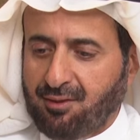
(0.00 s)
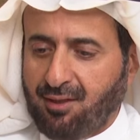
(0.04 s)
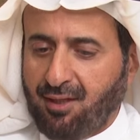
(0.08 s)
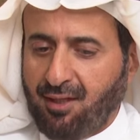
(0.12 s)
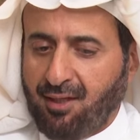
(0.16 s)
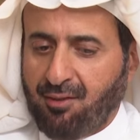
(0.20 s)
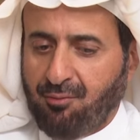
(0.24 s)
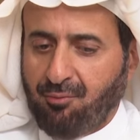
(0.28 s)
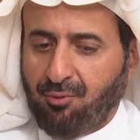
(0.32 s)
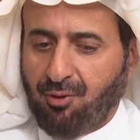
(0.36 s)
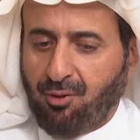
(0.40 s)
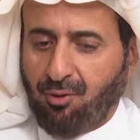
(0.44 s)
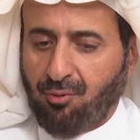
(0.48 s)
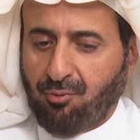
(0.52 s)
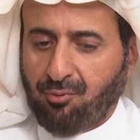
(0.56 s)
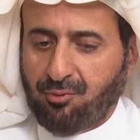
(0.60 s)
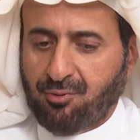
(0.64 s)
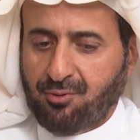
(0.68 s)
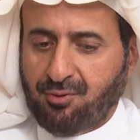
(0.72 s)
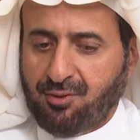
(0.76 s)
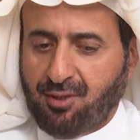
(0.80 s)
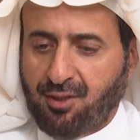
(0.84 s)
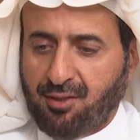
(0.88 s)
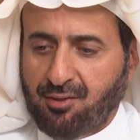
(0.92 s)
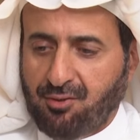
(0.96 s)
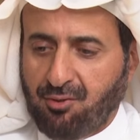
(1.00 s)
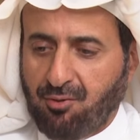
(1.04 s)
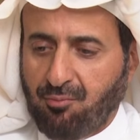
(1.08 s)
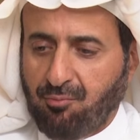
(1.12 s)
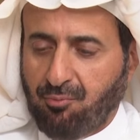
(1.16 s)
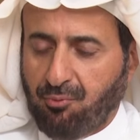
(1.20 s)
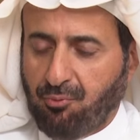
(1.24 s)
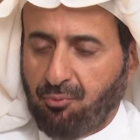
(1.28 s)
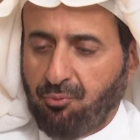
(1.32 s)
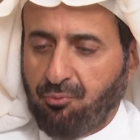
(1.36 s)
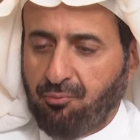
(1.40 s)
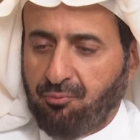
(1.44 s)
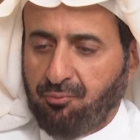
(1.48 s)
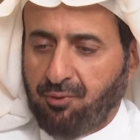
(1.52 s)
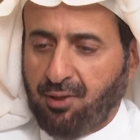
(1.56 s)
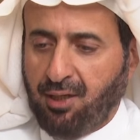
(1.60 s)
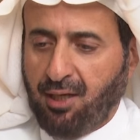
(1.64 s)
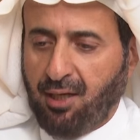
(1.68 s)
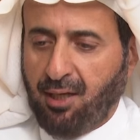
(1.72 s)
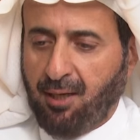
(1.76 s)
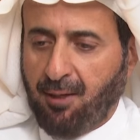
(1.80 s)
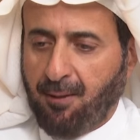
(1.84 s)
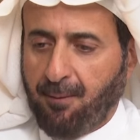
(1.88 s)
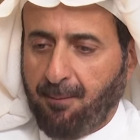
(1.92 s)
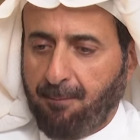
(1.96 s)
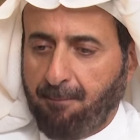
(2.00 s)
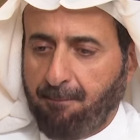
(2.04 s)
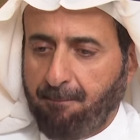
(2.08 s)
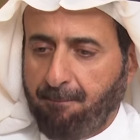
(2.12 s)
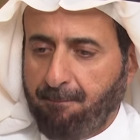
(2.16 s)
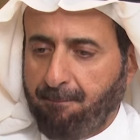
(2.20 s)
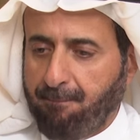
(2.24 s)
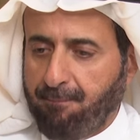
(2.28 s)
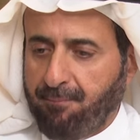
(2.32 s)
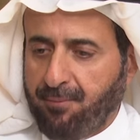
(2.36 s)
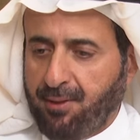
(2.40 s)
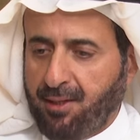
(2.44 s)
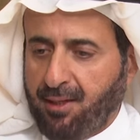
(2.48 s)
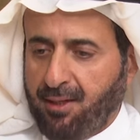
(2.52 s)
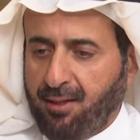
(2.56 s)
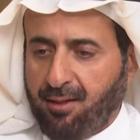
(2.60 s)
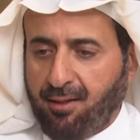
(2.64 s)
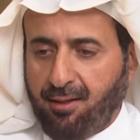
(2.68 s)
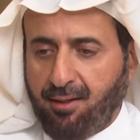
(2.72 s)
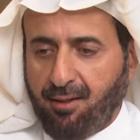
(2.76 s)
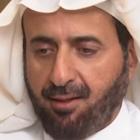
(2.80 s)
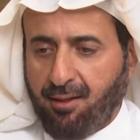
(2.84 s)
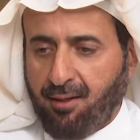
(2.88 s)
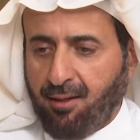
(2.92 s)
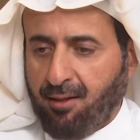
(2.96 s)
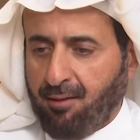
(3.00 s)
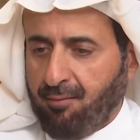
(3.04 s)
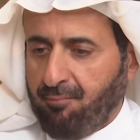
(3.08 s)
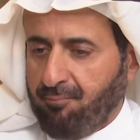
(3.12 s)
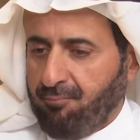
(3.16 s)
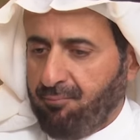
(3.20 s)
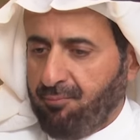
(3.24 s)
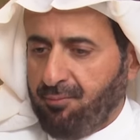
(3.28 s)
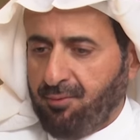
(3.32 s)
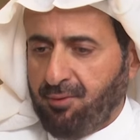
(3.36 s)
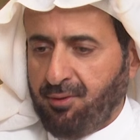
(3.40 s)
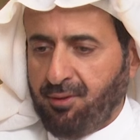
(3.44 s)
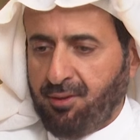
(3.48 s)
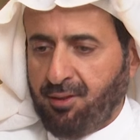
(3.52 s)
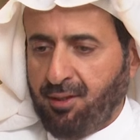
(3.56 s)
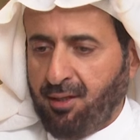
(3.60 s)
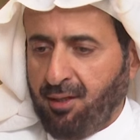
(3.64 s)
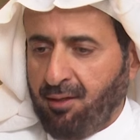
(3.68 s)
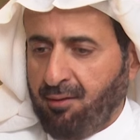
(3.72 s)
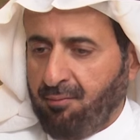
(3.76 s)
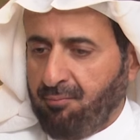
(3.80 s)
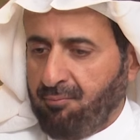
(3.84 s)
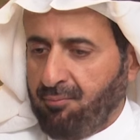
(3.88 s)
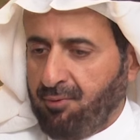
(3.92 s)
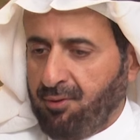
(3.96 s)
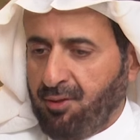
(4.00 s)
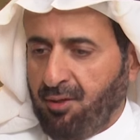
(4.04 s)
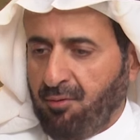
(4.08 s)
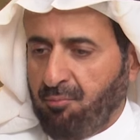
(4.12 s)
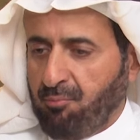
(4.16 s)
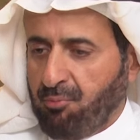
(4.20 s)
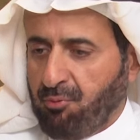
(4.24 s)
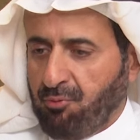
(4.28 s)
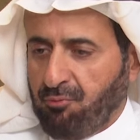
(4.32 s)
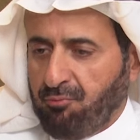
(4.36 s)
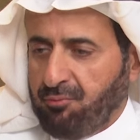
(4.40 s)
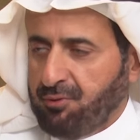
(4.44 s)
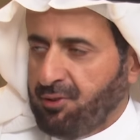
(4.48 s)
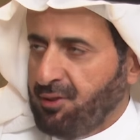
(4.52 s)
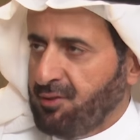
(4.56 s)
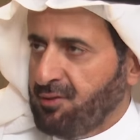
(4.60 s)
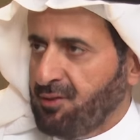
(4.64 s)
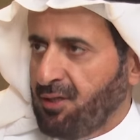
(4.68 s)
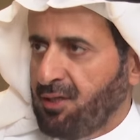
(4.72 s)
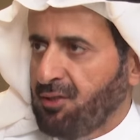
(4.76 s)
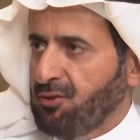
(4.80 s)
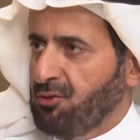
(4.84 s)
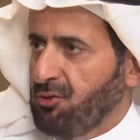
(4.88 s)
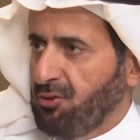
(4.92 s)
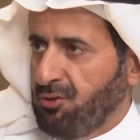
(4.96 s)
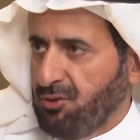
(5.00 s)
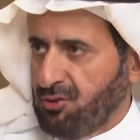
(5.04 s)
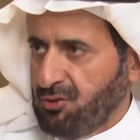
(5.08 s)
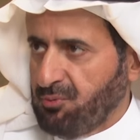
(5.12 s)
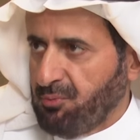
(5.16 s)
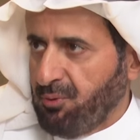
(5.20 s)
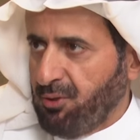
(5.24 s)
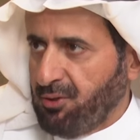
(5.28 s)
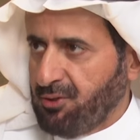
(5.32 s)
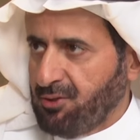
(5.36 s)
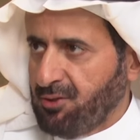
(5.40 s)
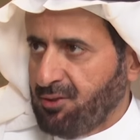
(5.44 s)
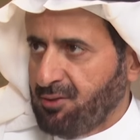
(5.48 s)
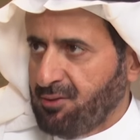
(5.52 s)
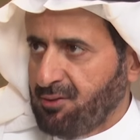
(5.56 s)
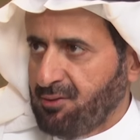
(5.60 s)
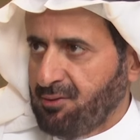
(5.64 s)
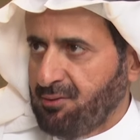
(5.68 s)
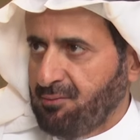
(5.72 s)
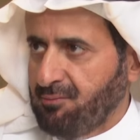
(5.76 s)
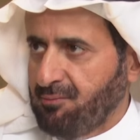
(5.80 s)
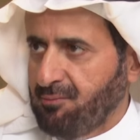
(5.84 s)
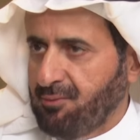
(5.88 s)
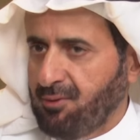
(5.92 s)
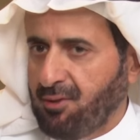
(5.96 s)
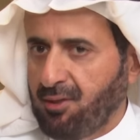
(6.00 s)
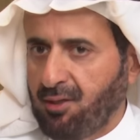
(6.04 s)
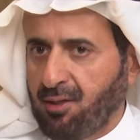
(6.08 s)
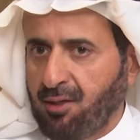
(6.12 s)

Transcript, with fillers: and we always try to improve. The improvement is a continuous process. Right.